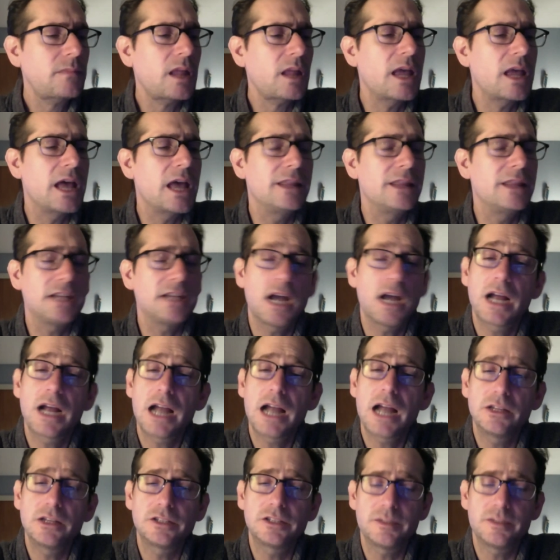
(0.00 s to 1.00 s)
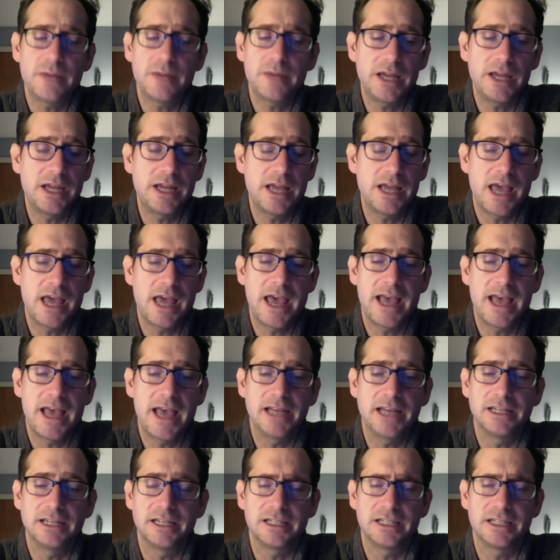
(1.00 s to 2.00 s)
And the young guy looked at me
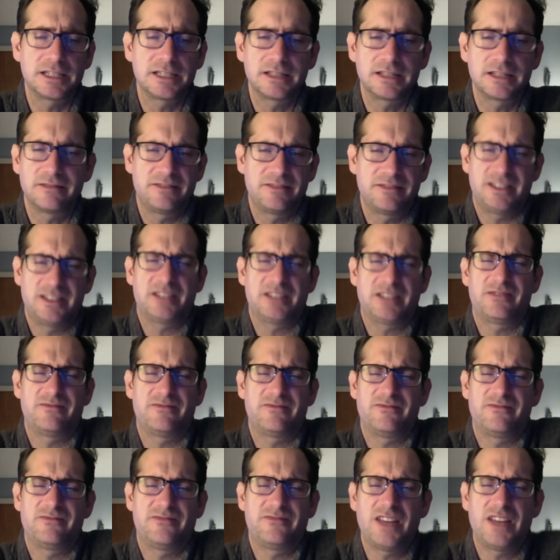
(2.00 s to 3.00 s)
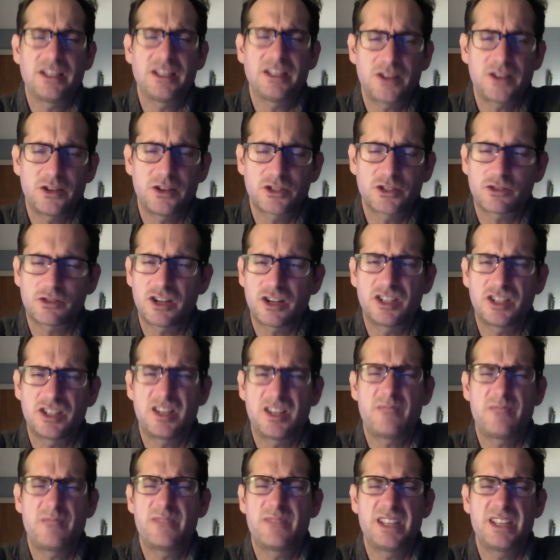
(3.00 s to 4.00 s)
and his his face all scrunched
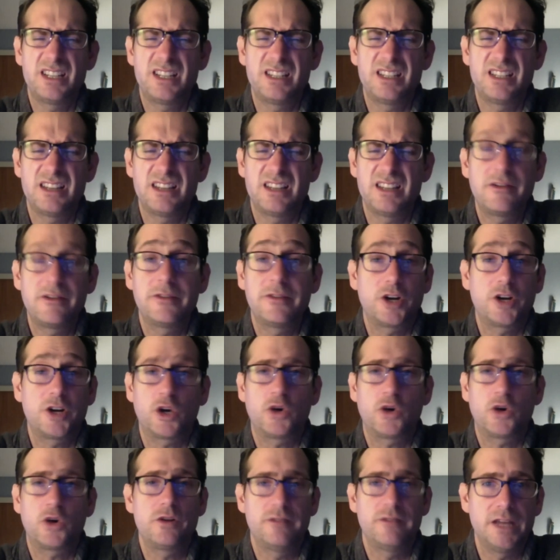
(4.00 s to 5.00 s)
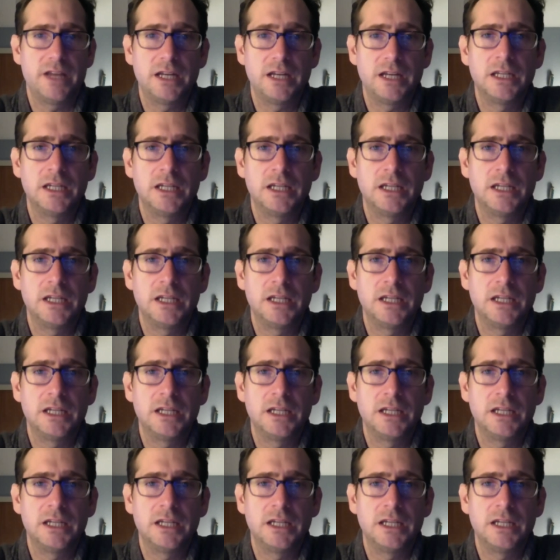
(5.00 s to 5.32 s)
up. He never even heard of it.